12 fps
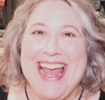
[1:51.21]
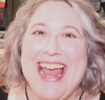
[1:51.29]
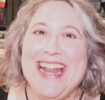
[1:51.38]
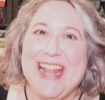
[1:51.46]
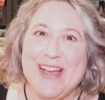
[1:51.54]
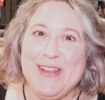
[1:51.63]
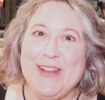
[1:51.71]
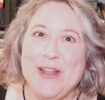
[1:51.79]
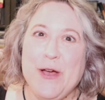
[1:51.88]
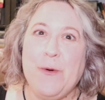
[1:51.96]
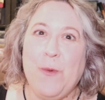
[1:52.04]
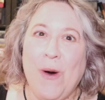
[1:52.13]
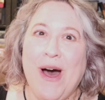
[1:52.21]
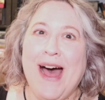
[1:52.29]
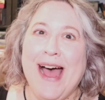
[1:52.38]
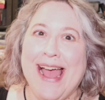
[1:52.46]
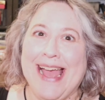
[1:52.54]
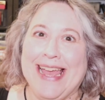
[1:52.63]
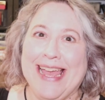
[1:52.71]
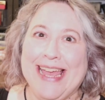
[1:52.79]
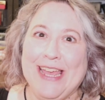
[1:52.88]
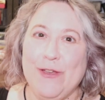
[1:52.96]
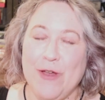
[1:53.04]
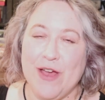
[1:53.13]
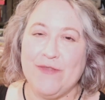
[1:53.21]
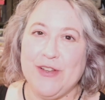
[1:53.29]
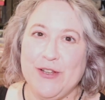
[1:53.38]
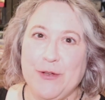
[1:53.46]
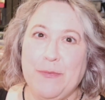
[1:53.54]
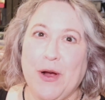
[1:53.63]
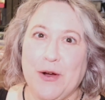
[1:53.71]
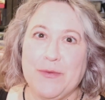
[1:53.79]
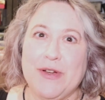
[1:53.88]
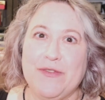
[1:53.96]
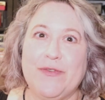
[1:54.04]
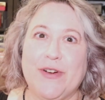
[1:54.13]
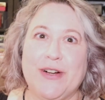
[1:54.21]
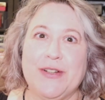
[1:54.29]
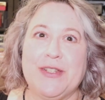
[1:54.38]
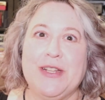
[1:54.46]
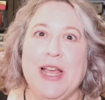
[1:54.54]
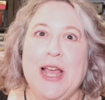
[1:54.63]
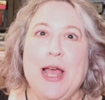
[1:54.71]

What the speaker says: And now you know why you have to do part 1 first.